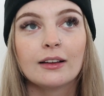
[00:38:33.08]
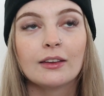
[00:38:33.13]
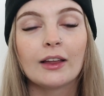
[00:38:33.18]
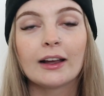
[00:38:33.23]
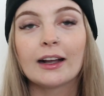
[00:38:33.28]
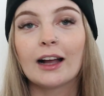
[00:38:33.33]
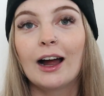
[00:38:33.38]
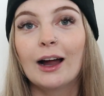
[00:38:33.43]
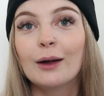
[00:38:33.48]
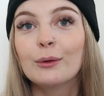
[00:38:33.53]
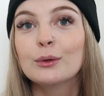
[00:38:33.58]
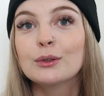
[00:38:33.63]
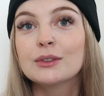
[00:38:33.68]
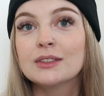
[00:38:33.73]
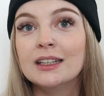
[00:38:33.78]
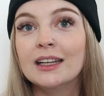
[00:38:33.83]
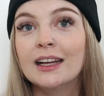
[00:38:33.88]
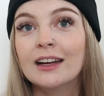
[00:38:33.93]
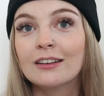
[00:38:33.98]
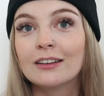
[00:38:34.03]
Like, I will
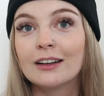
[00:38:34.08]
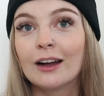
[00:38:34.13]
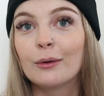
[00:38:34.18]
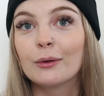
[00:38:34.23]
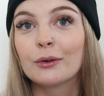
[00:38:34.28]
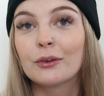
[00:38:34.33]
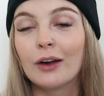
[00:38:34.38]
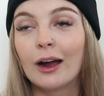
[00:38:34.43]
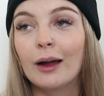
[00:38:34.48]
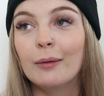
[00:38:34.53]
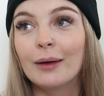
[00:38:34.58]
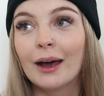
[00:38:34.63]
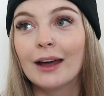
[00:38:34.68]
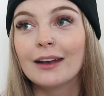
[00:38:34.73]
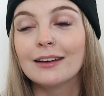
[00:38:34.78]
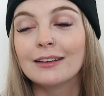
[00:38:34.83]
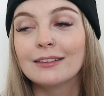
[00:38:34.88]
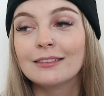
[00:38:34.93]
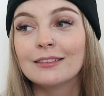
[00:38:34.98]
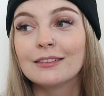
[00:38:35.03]
sit here and I will cry
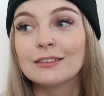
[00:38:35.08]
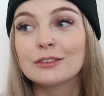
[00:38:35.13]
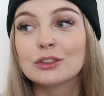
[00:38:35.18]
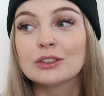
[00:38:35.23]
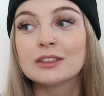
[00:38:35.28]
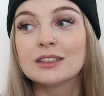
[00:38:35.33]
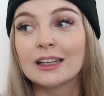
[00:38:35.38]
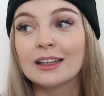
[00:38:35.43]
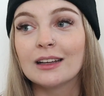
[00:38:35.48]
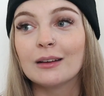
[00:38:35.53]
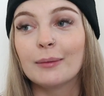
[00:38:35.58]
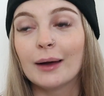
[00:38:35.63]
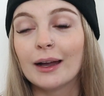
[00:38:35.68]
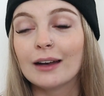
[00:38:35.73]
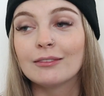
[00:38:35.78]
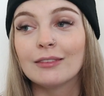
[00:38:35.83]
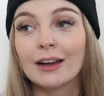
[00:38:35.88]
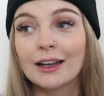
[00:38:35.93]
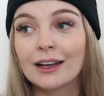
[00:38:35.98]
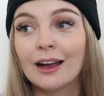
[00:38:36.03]
about it, just thinking about
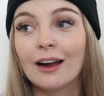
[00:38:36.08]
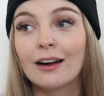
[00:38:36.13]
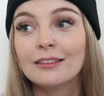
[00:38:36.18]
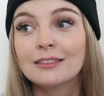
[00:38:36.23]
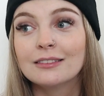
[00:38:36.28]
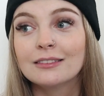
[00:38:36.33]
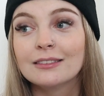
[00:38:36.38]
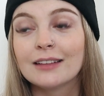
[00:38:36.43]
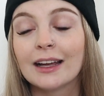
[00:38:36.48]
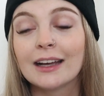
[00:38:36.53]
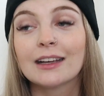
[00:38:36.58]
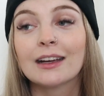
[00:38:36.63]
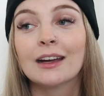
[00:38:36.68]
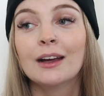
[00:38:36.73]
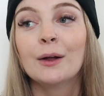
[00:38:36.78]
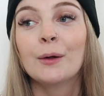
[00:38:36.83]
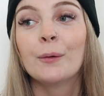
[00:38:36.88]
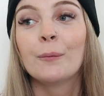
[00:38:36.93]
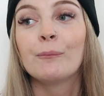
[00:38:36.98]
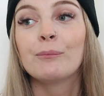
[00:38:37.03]
it right now. Like,
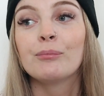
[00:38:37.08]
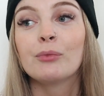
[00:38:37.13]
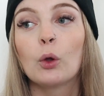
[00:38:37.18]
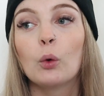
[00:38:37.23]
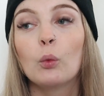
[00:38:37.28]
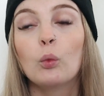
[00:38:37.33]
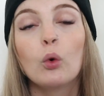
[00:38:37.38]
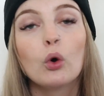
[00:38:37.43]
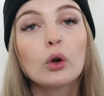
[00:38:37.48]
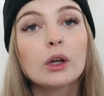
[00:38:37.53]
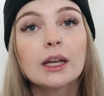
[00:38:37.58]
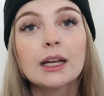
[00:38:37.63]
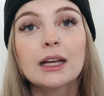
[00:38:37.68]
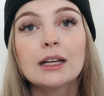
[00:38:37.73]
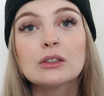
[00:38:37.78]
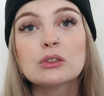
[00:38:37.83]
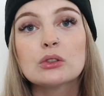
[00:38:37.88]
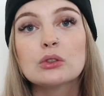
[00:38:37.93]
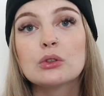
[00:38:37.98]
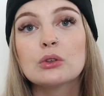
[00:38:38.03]
walking
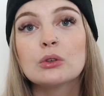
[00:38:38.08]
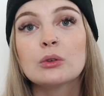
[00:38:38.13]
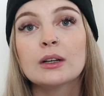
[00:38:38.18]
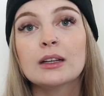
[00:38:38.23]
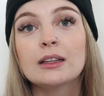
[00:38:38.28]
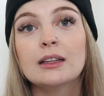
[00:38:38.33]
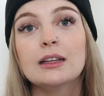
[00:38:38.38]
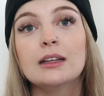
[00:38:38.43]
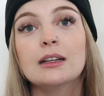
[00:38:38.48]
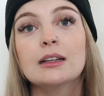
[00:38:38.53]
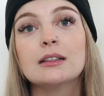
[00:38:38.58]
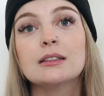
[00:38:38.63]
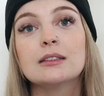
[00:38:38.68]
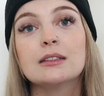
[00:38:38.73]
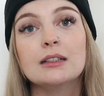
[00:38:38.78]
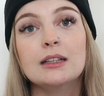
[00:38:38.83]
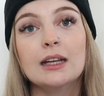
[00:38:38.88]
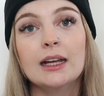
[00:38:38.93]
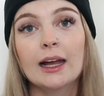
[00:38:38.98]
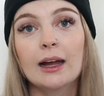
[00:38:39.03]
into the
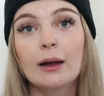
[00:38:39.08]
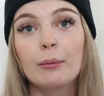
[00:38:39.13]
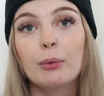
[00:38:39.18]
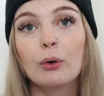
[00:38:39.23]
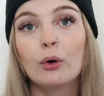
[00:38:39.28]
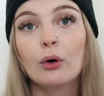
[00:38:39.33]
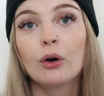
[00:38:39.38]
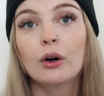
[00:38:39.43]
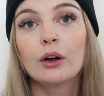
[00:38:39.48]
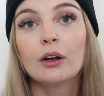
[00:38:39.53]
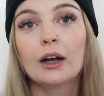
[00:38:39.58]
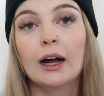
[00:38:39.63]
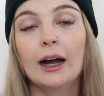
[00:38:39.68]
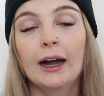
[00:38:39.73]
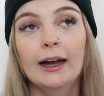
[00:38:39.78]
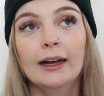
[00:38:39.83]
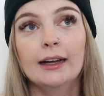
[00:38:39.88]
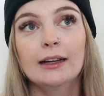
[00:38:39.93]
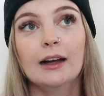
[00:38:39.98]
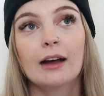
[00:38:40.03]
Sydney airport,
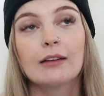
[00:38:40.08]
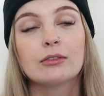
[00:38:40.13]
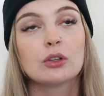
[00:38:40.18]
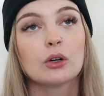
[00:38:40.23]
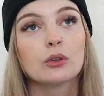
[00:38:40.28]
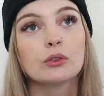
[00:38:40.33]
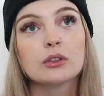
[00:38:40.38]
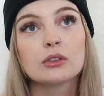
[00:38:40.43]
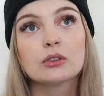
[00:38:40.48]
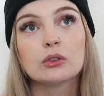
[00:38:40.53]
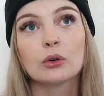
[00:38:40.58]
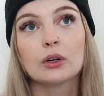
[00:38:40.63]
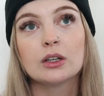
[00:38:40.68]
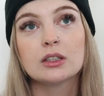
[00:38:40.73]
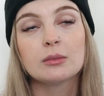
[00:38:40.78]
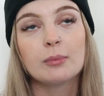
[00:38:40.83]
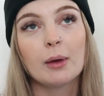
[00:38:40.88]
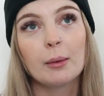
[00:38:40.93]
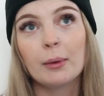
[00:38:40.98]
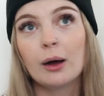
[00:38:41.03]
I have told the story
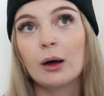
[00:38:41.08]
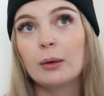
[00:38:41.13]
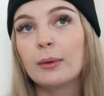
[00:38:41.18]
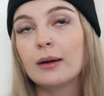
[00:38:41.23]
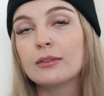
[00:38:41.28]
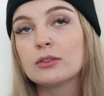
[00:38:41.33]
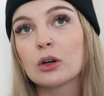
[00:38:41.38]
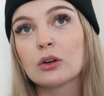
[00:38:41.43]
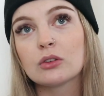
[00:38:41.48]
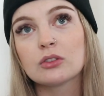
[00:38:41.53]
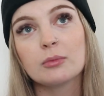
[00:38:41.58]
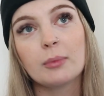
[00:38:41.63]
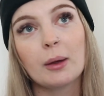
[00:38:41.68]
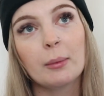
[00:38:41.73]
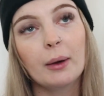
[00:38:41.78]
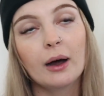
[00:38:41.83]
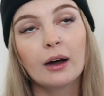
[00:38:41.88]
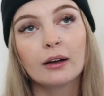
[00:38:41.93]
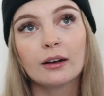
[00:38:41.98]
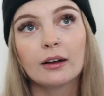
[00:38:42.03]
to my mom, I've told it to my
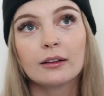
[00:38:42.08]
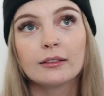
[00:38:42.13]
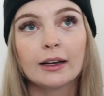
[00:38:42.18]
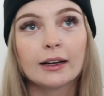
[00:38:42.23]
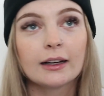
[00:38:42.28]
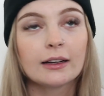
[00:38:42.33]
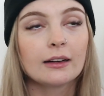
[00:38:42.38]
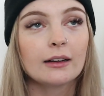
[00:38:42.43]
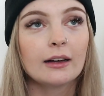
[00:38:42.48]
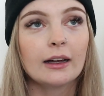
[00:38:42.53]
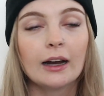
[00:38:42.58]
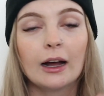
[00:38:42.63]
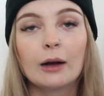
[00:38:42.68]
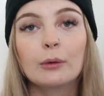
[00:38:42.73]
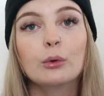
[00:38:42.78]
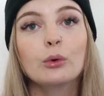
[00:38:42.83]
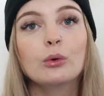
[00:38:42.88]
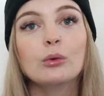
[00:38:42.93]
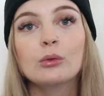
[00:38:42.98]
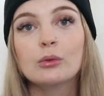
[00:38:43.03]
partner, like, and I
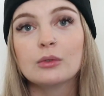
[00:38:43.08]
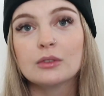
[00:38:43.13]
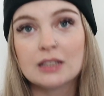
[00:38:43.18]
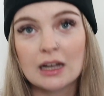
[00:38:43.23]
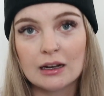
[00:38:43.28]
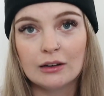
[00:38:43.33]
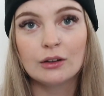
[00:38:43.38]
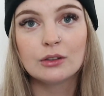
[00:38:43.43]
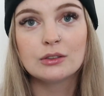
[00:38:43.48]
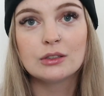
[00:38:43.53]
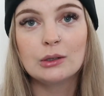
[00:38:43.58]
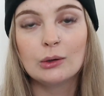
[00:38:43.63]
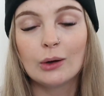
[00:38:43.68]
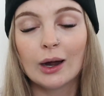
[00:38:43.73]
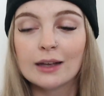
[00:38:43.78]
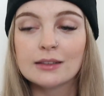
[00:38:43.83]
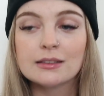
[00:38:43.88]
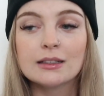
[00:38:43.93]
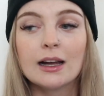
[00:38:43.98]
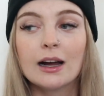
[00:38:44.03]
will tell it to you
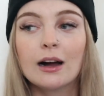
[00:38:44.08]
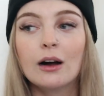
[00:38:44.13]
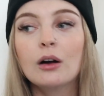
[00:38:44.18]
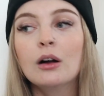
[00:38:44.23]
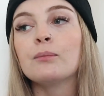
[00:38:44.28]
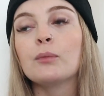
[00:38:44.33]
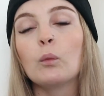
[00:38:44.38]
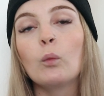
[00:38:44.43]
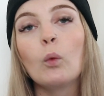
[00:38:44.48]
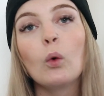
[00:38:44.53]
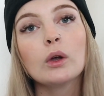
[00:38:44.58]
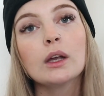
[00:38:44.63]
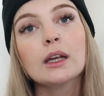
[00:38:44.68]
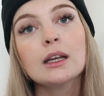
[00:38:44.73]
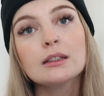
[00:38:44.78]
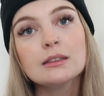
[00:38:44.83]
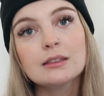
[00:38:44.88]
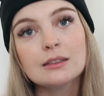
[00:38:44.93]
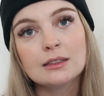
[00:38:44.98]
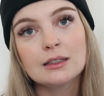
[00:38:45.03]
guys now. Walking
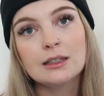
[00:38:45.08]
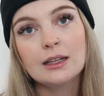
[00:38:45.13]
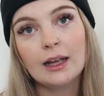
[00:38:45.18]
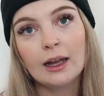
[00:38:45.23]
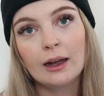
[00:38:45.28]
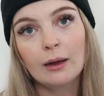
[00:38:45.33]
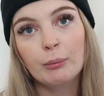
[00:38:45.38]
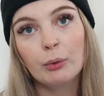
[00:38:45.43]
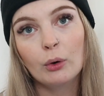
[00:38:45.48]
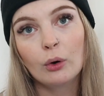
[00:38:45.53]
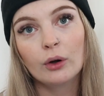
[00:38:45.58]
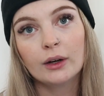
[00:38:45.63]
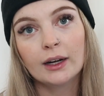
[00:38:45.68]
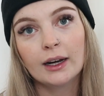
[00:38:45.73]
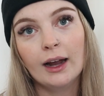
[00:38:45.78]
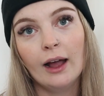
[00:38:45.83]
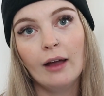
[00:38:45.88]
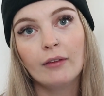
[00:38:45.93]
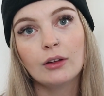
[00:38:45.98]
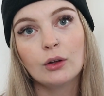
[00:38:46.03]
into Sydney airport
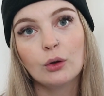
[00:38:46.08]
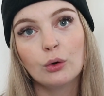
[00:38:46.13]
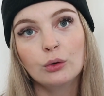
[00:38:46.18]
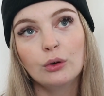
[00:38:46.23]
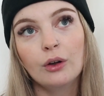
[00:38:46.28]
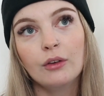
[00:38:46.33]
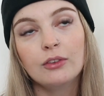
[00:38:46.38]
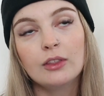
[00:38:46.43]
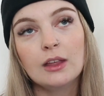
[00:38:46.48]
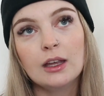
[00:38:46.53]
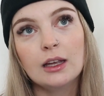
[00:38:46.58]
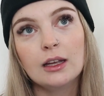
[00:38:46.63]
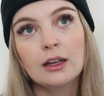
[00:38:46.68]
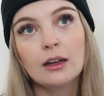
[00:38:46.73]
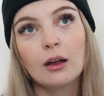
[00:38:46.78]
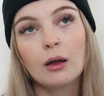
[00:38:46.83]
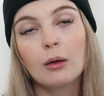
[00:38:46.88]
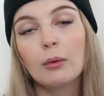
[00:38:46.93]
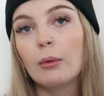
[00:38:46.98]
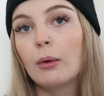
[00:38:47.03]
and having all of the